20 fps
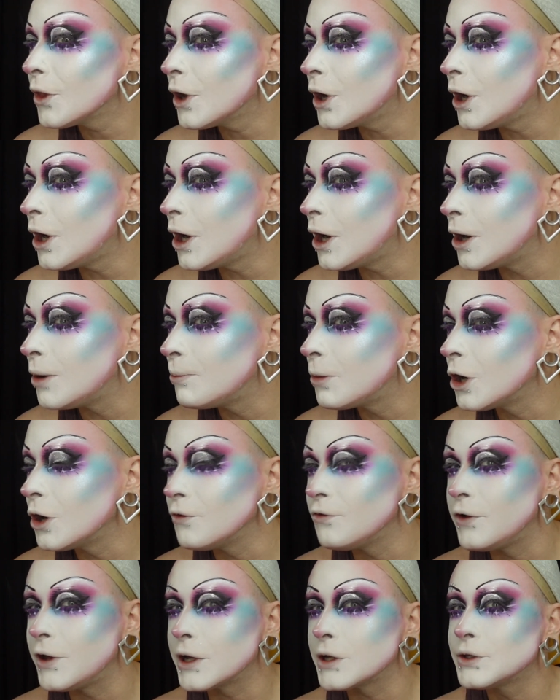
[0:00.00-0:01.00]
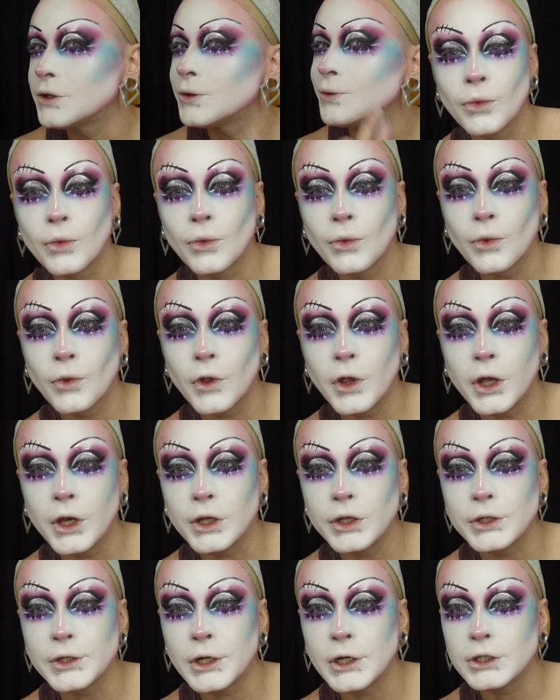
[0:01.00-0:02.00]
Ah, perfect. And
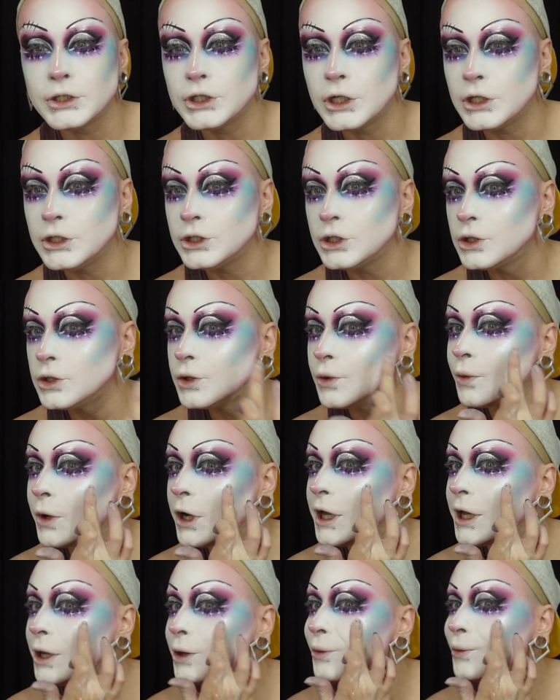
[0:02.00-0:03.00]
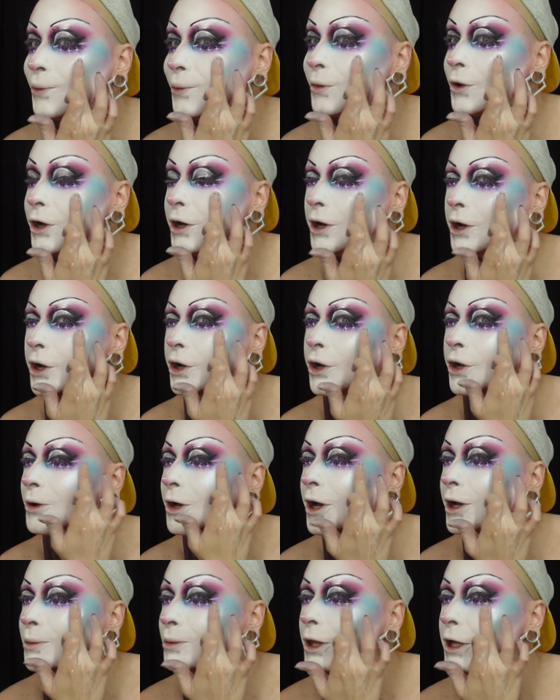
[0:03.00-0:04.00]
it's not changing the white. Oh,
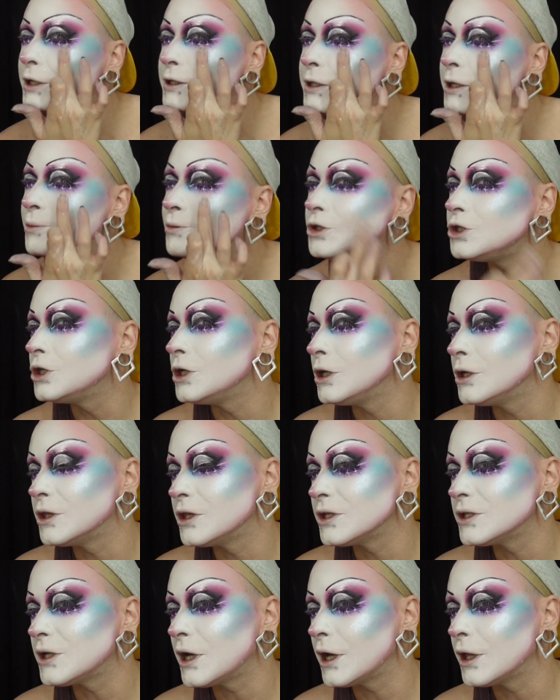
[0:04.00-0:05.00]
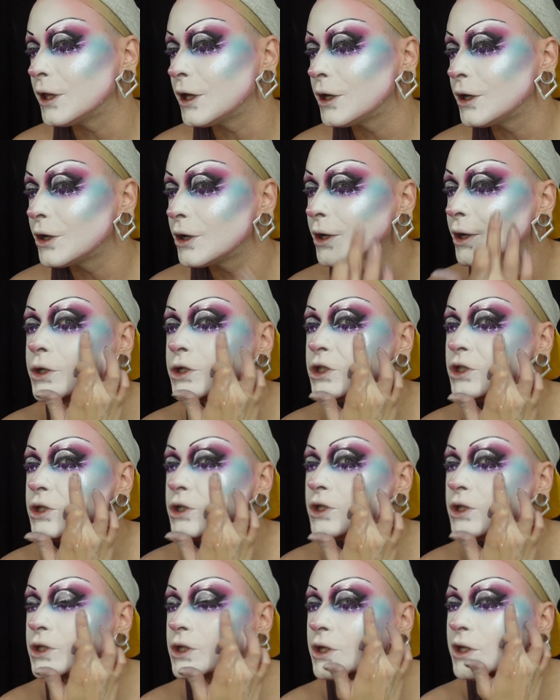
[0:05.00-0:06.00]
God bless Kimchi in this highlighter. She
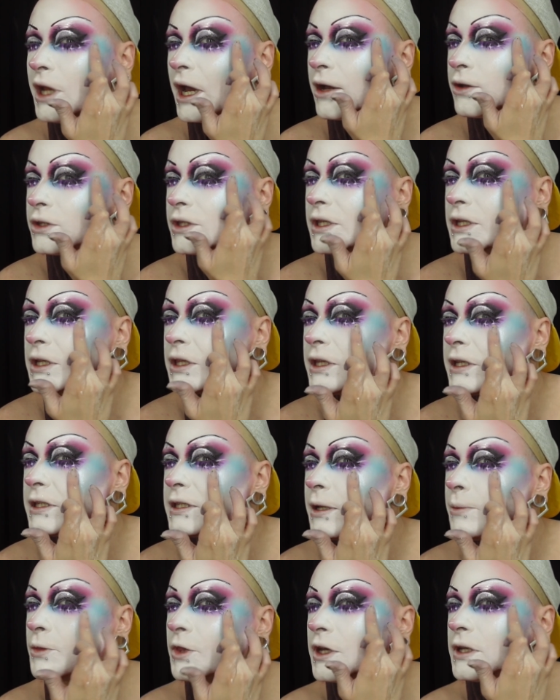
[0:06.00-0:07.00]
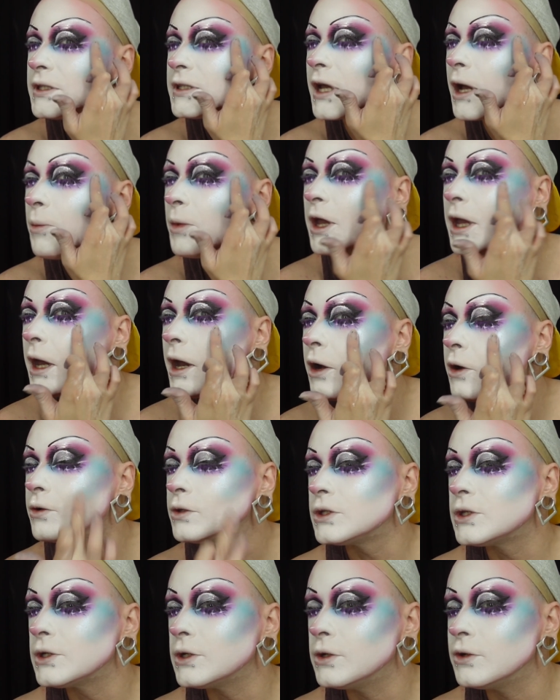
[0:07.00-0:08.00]
just announced that something's coming
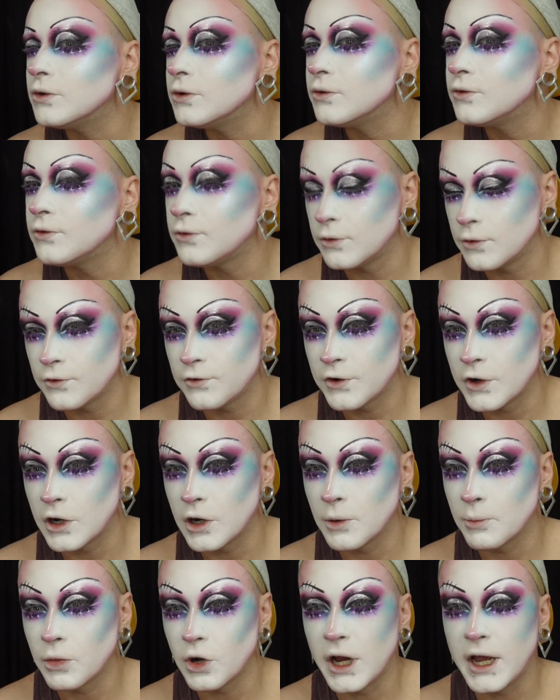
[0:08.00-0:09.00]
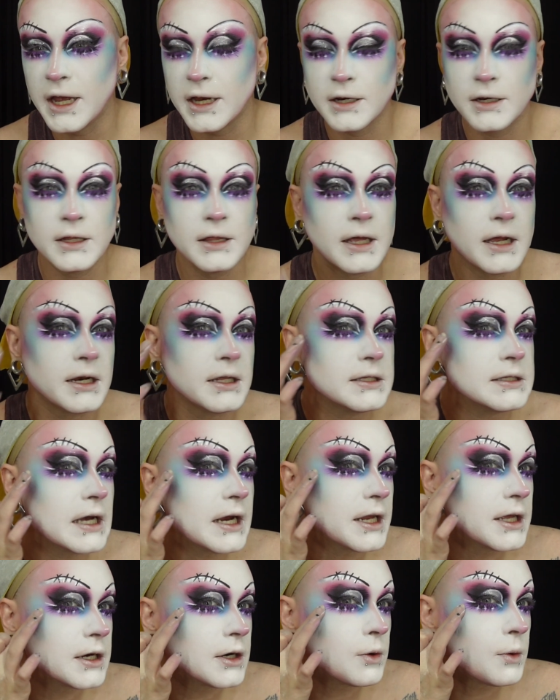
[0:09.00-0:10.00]
out soon for her brand and they hadn't
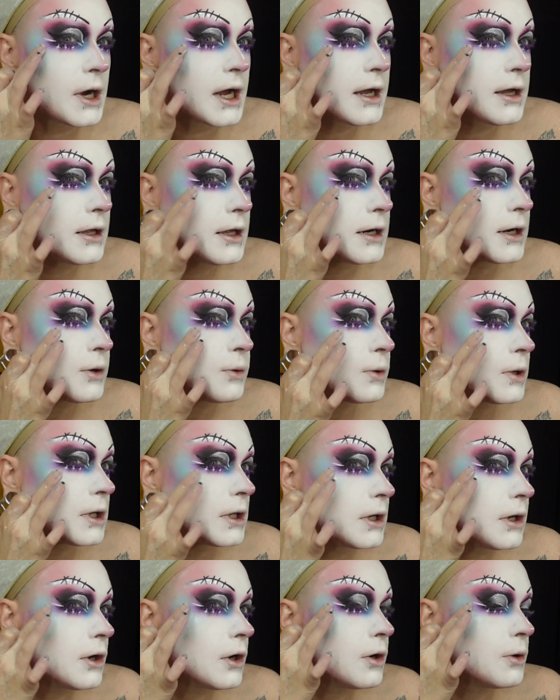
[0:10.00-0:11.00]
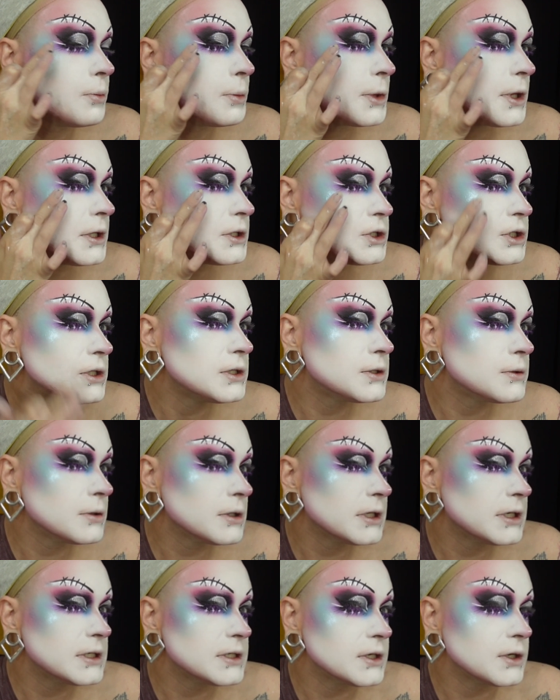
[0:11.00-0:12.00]
done it in a while, and I really hope that she's
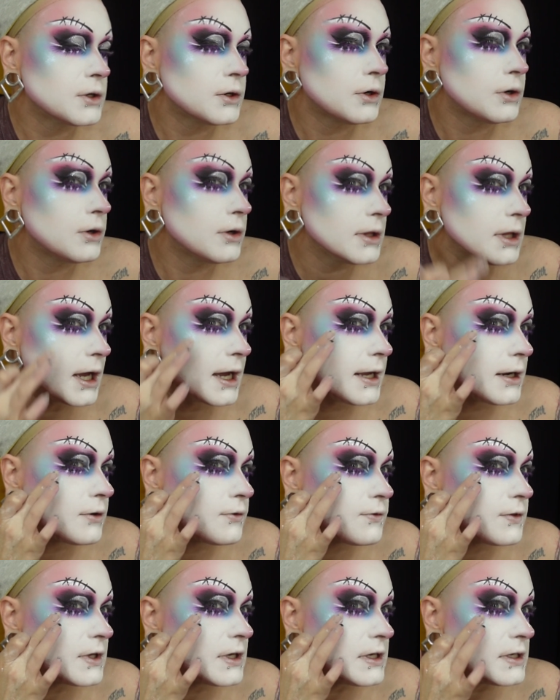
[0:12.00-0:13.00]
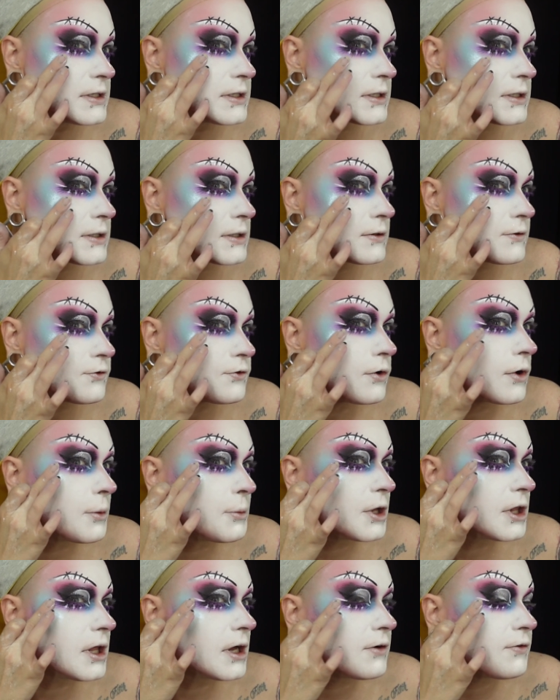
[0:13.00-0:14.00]
releasing a whole line of these
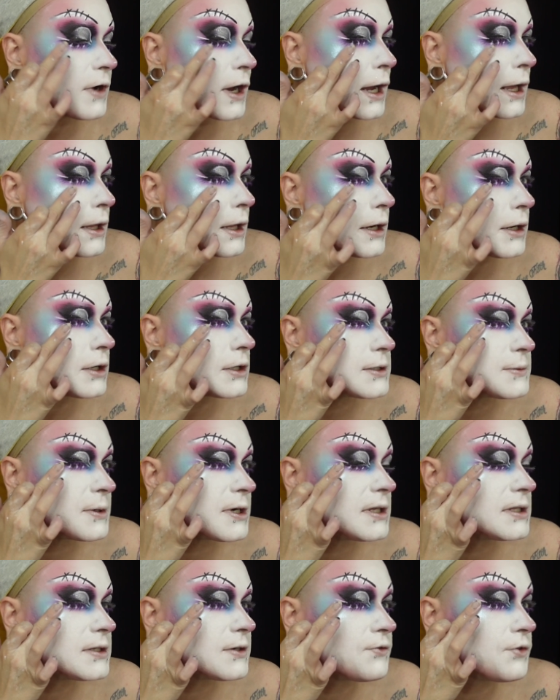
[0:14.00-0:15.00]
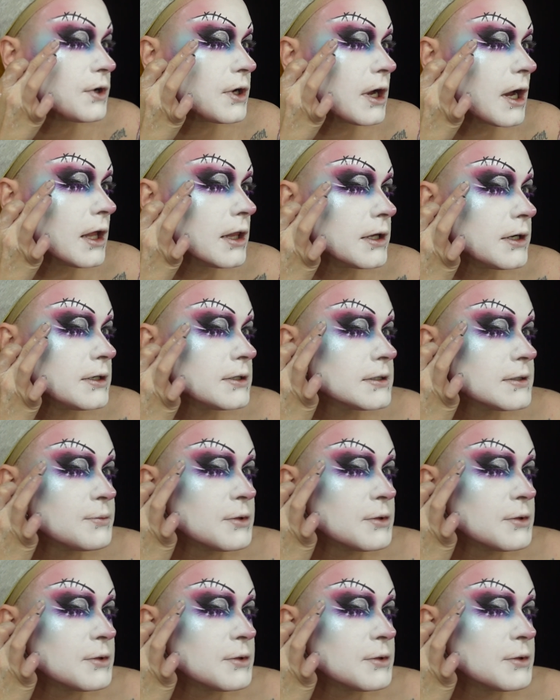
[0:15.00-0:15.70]
formula of highlighters but in different colors